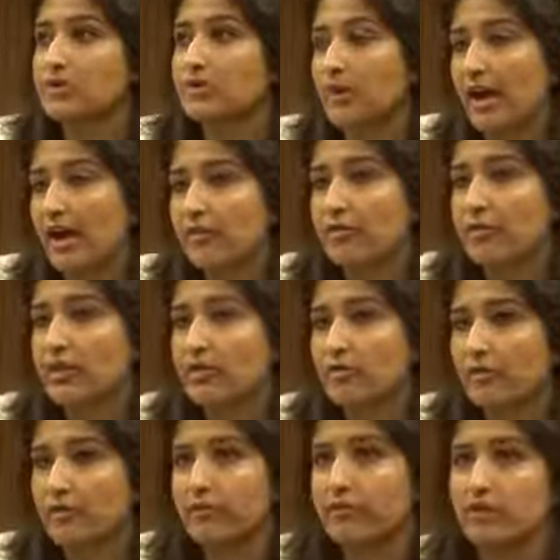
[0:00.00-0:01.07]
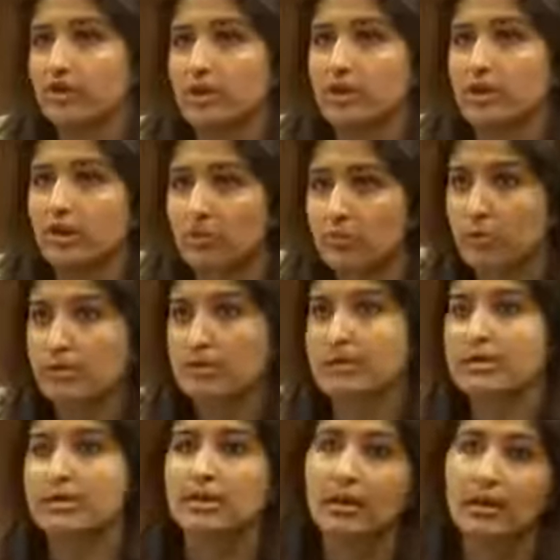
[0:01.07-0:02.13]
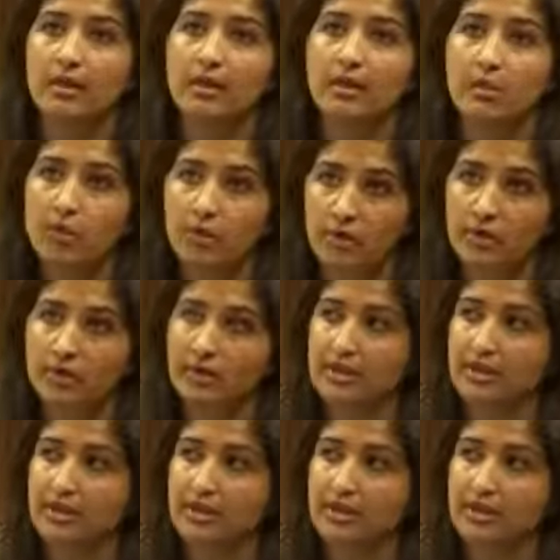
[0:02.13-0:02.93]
to every refugee community in the world.